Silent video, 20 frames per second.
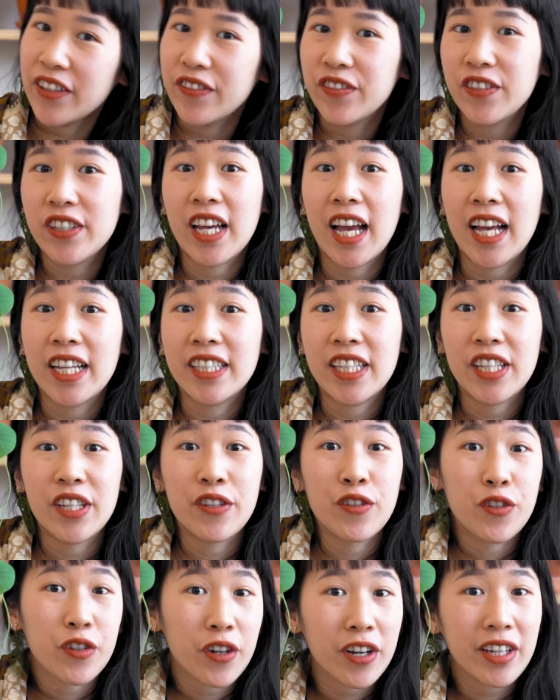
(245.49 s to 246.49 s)
If you guys
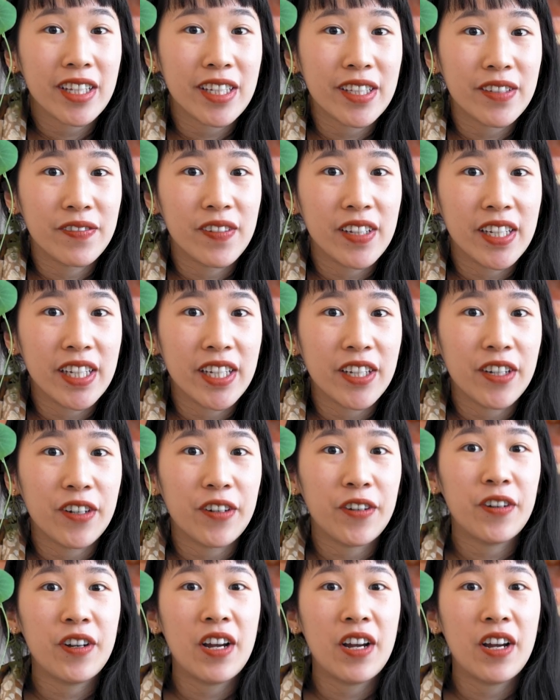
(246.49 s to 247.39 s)
enjoyed this video,